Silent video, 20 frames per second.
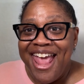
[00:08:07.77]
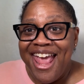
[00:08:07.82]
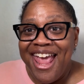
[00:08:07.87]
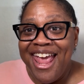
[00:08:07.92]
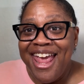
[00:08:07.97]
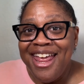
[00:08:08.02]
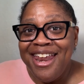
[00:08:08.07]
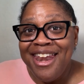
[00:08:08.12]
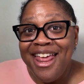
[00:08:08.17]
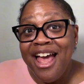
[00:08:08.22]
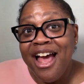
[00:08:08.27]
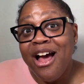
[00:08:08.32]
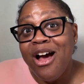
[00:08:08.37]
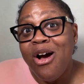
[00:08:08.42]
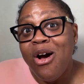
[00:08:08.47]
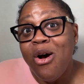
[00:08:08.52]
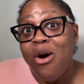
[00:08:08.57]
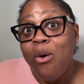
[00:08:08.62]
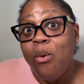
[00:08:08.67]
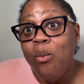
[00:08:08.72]
and
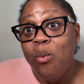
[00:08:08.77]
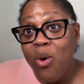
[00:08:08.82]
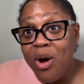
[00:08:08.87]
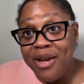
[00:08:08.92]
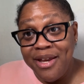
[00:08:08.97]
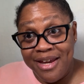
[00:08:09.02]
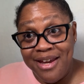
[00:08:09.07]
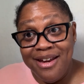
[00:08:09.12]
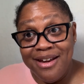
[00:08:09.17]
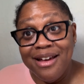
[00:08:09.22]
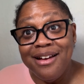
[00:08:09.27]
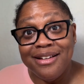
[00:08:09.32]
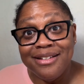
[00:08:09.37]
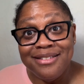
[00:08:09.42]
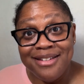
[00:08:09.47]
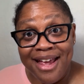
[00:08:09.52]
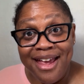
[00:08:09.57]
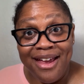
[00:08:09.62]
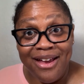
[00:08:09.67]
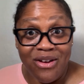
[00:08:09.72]
what he does
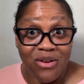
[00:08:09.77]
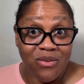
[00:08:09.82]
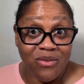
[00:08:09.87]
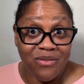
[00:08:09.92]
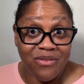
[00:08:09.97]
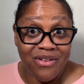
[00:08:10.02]
now.